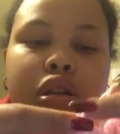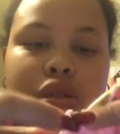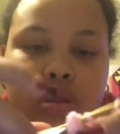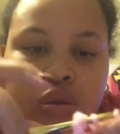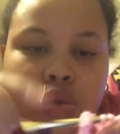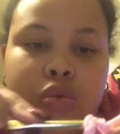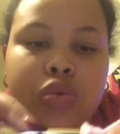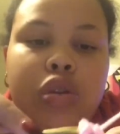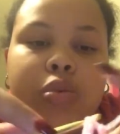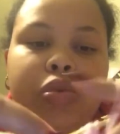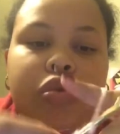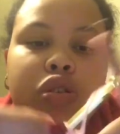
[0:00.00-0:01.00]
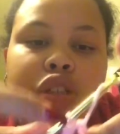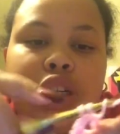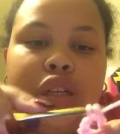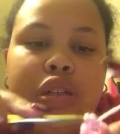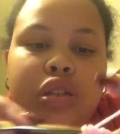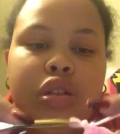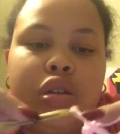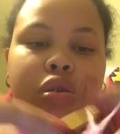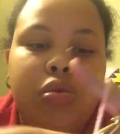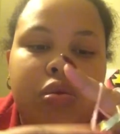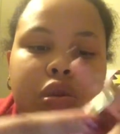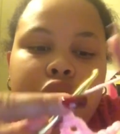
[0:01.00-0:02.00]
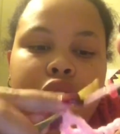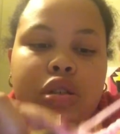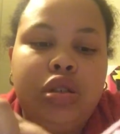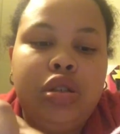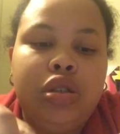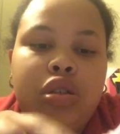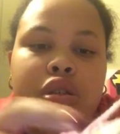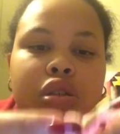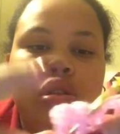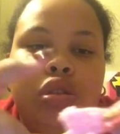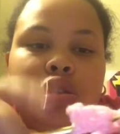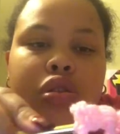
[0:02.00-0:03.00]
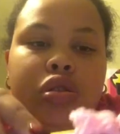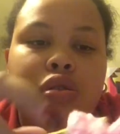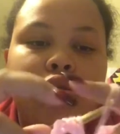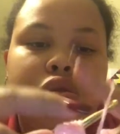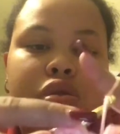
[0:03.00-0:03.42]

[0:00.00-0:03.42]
two double crochets, one, two,